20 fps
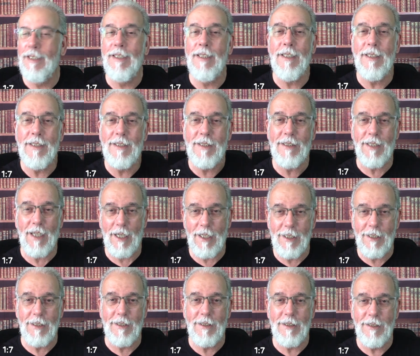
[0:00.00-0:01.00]

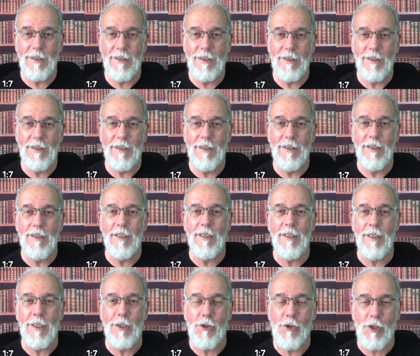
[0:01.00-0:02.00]
Silent.
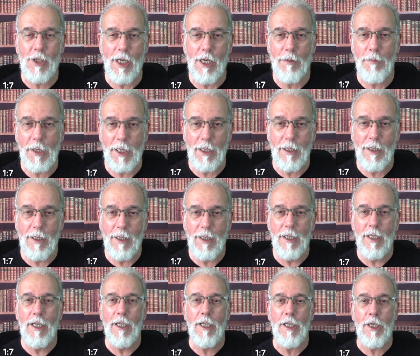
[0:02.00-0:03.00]
It's coming.
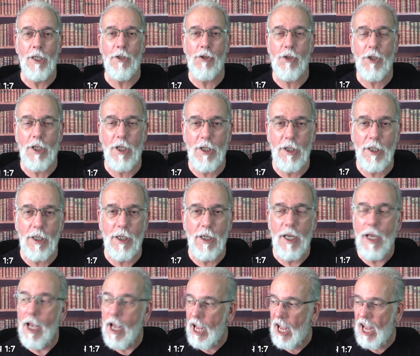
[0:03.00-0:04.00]
It's here.
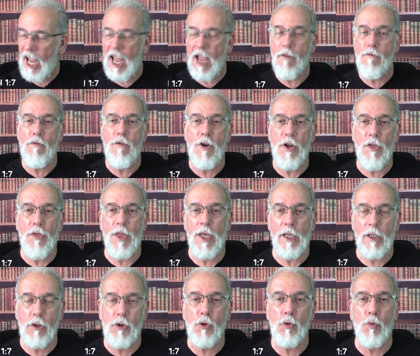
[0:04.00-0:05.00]

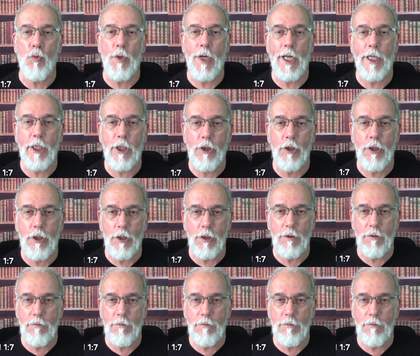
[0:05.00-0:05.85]
Everything's ready to go.